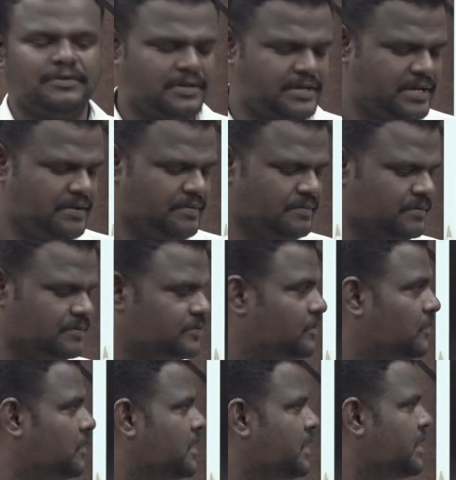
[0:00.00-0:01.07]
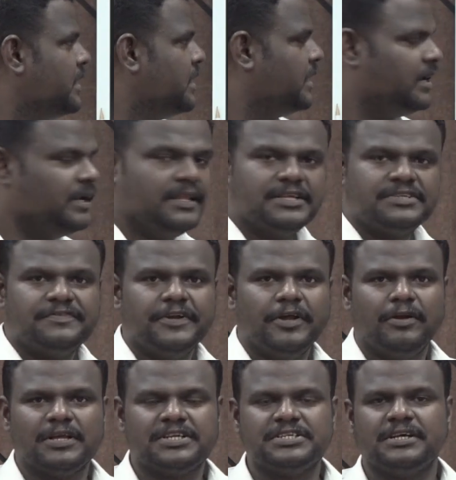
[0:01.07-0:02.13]
Okay, so in this
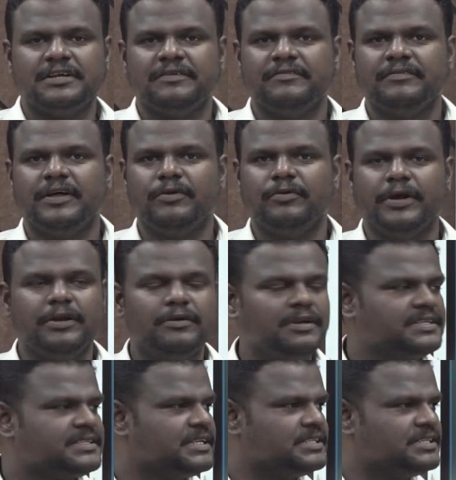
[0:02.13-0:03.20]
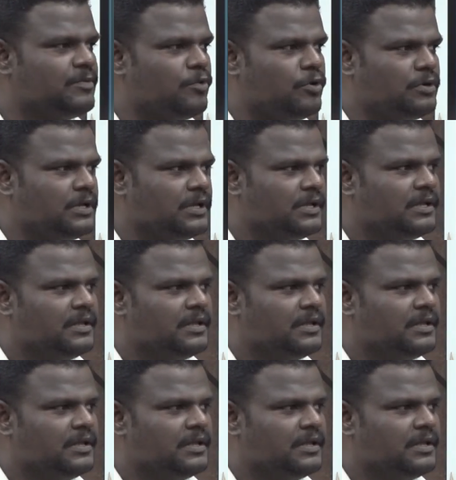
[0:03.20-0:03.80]
video lecture, we are going to discuss about